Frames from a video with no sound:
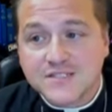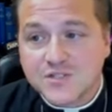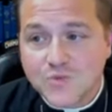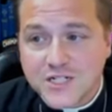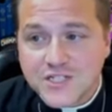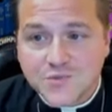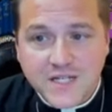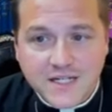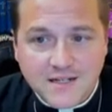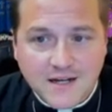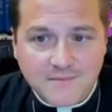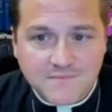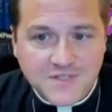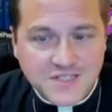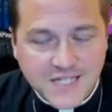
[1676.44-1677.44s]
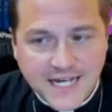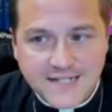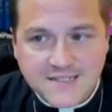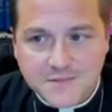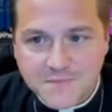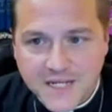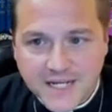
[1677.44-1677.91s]
to which we come, say
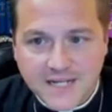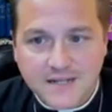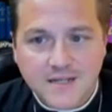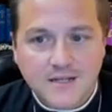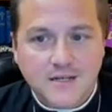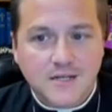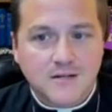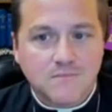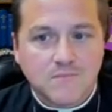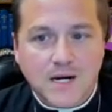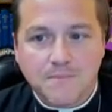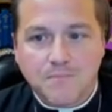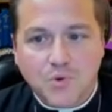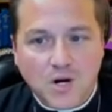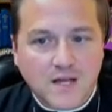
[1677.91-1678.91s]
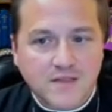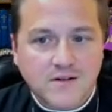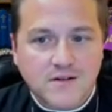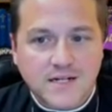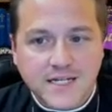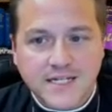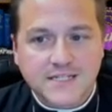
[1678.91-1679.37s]
to me, my brother,
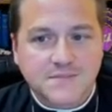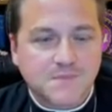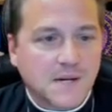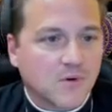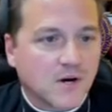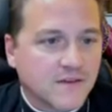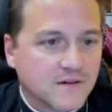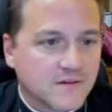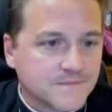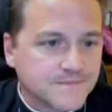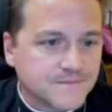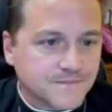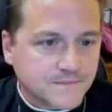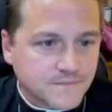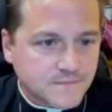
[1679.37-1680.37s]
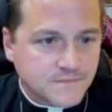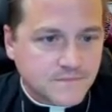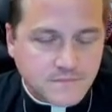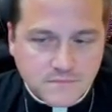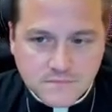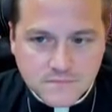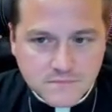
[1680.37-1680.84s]
he is my brother.
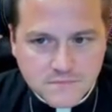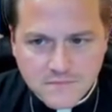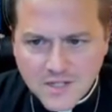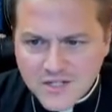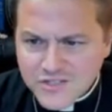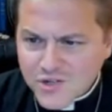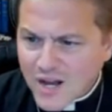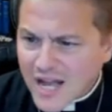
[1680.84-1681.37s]
So